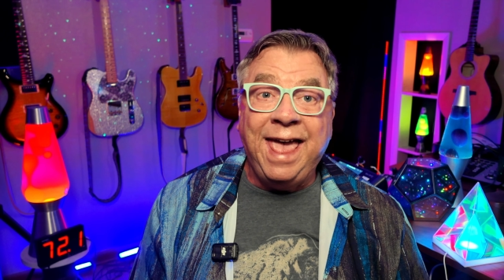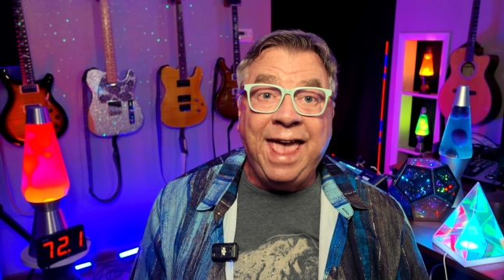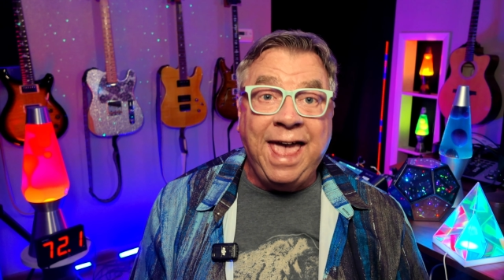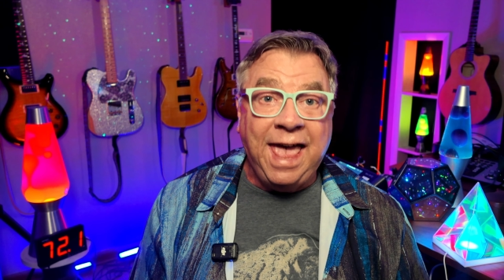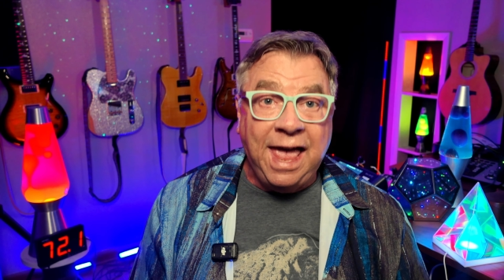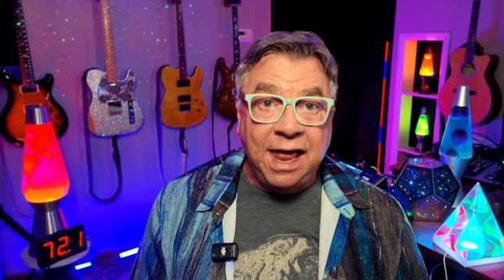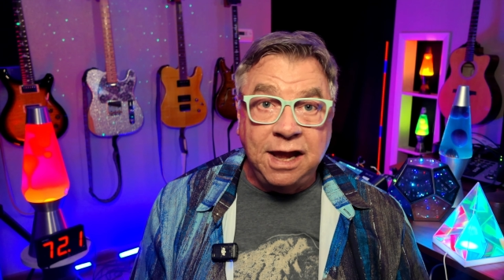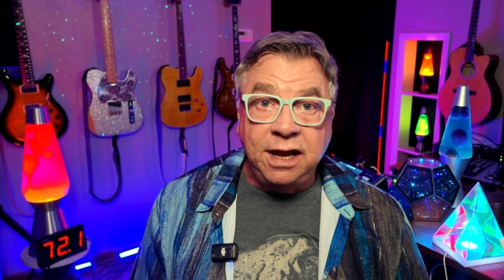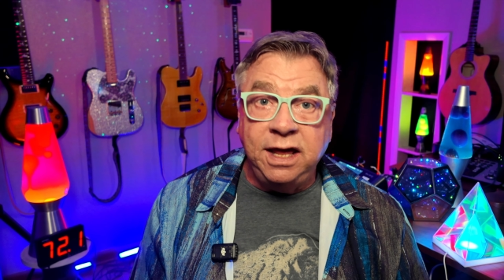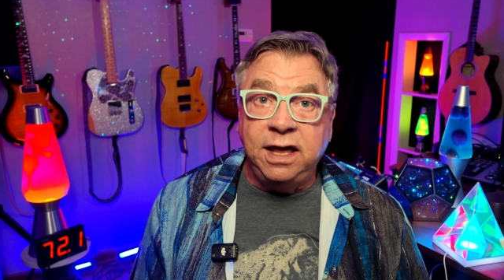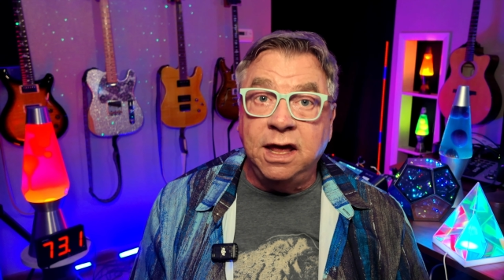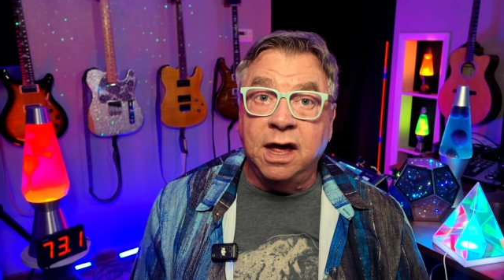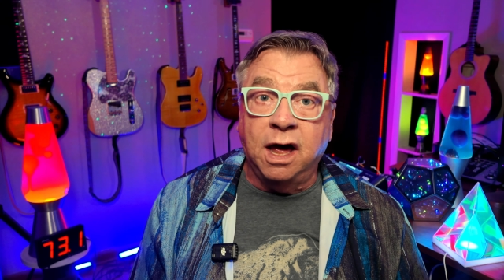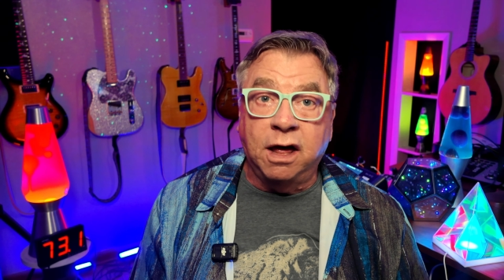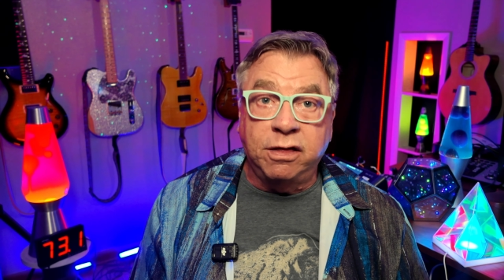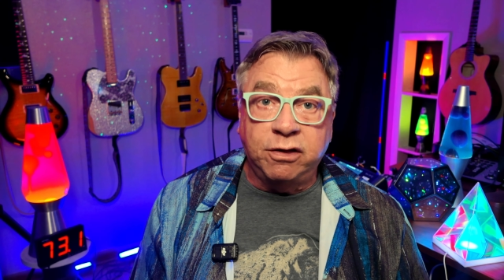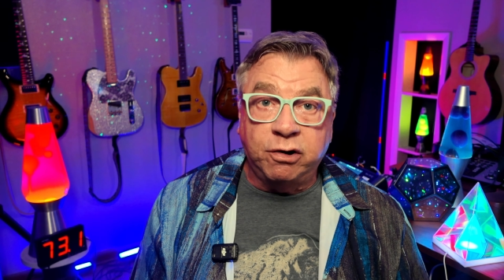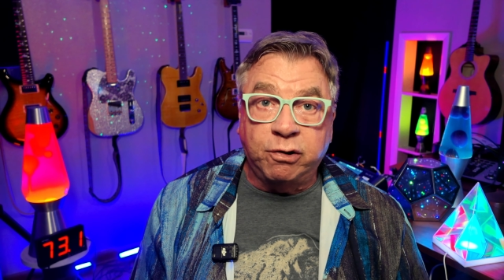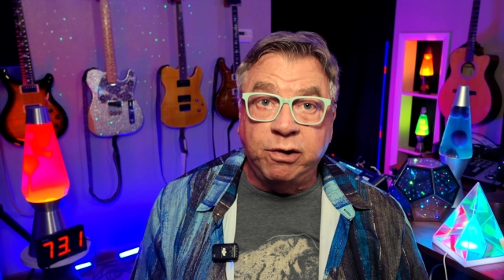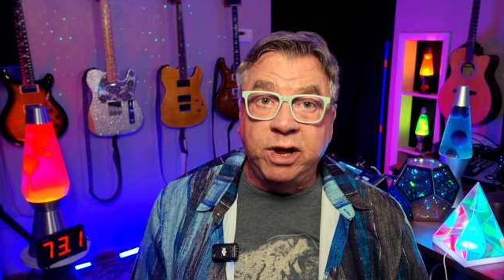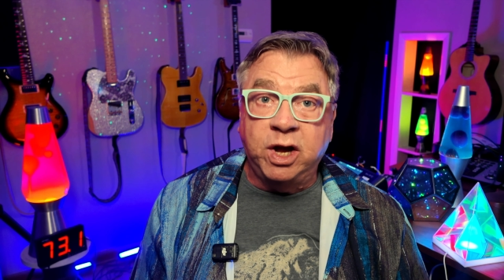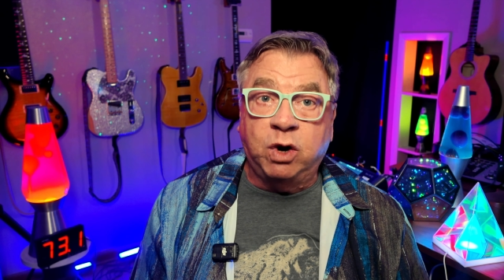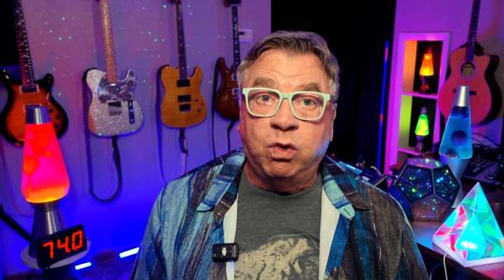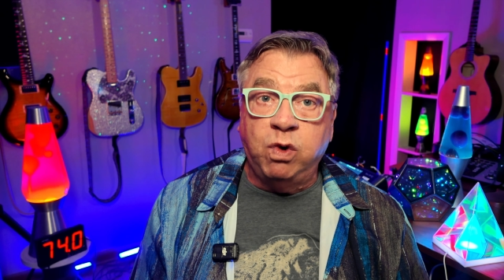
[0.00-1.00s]
any
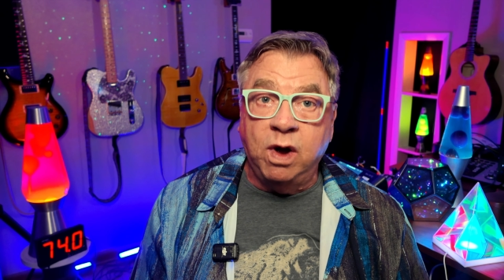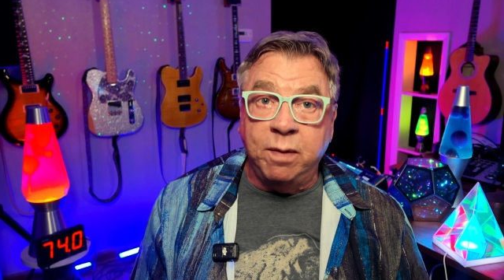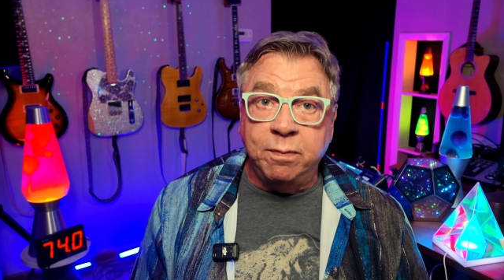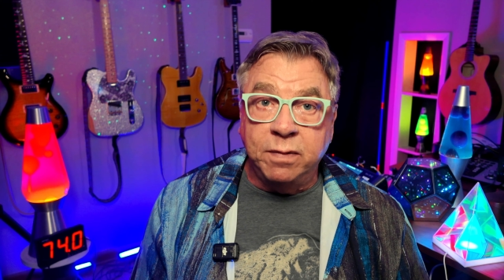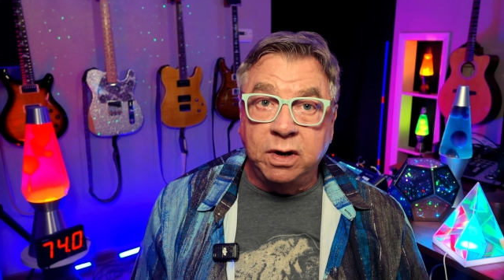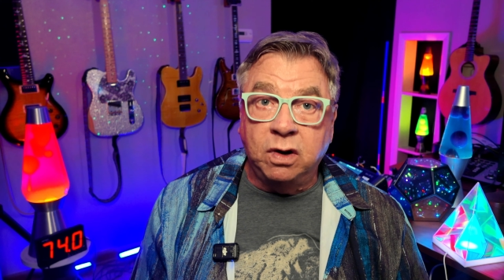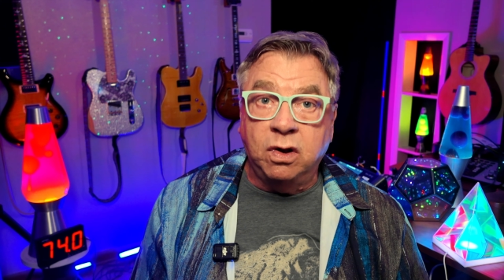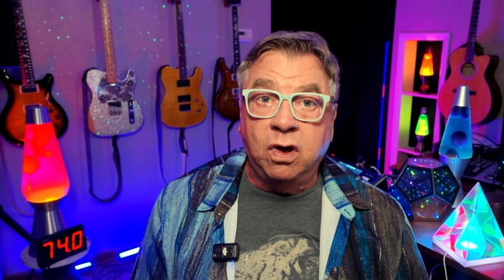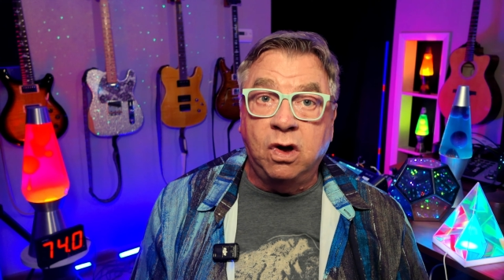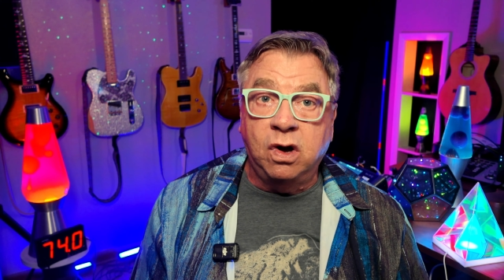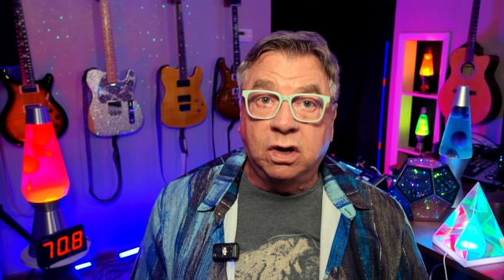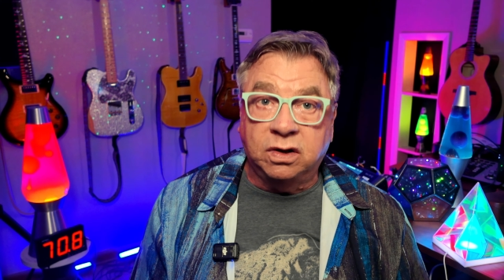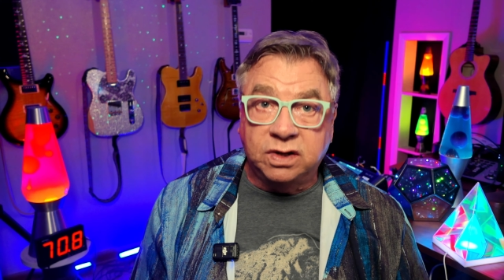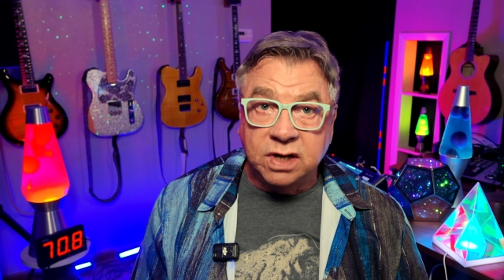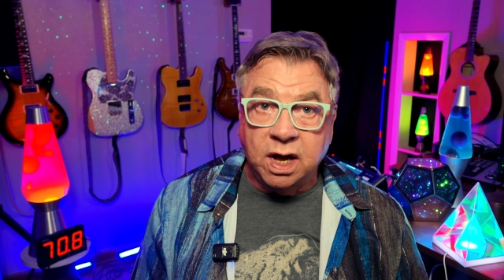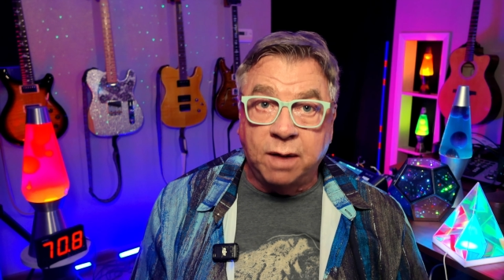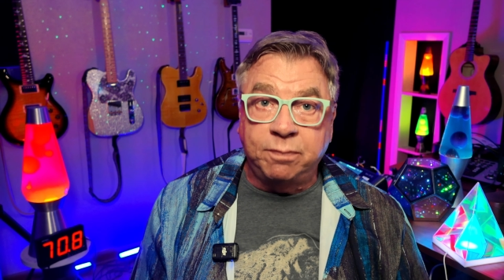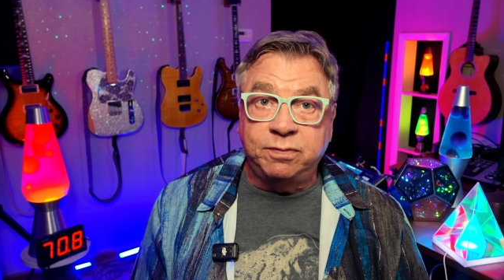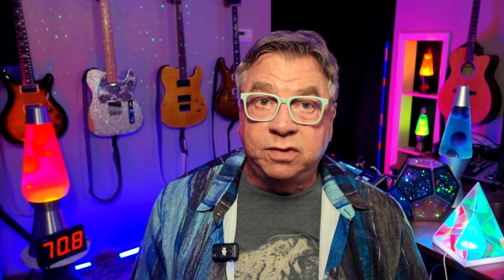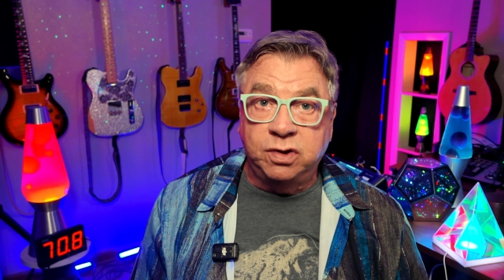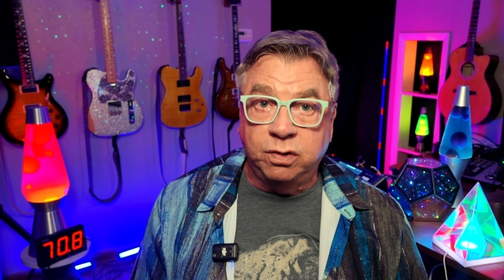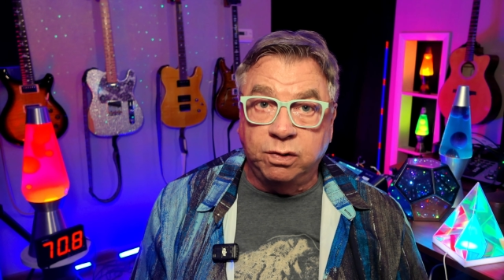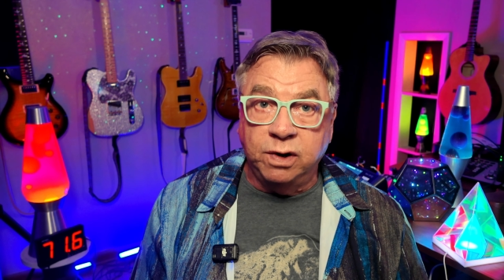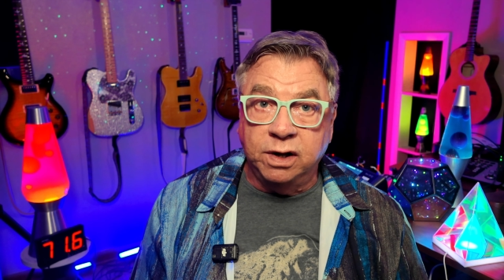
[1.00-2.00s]
other equipment hooked
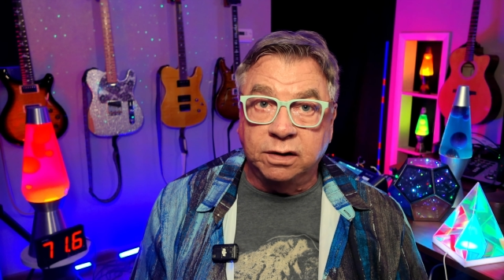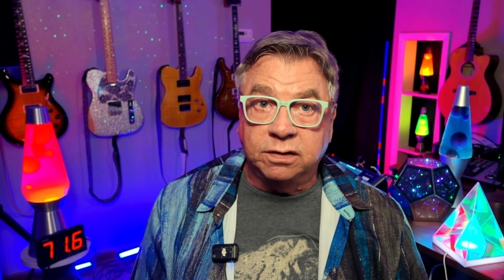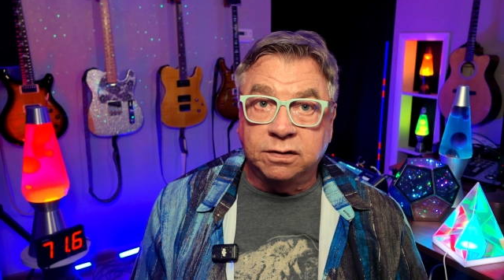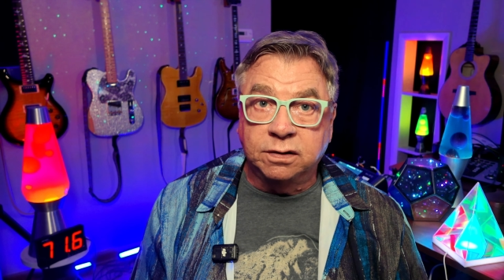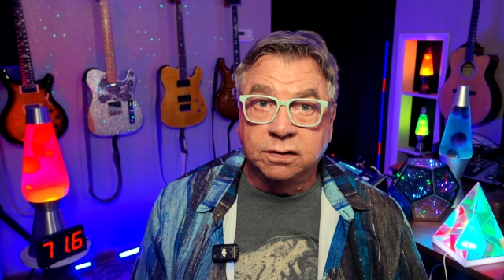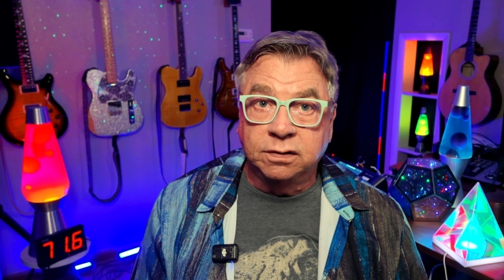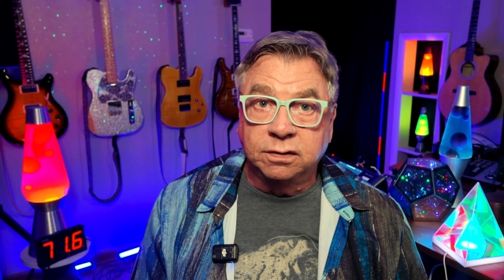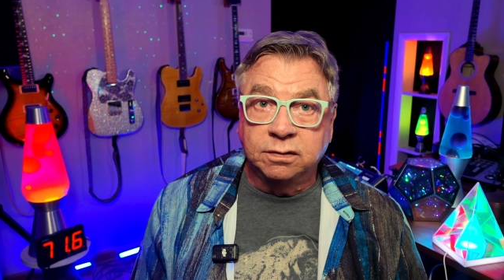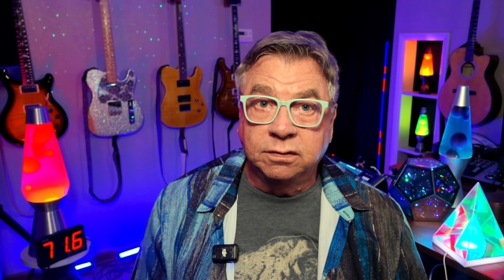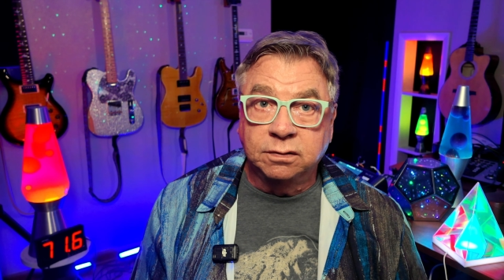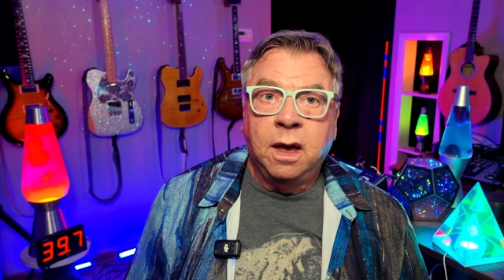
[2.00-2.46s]
up to it.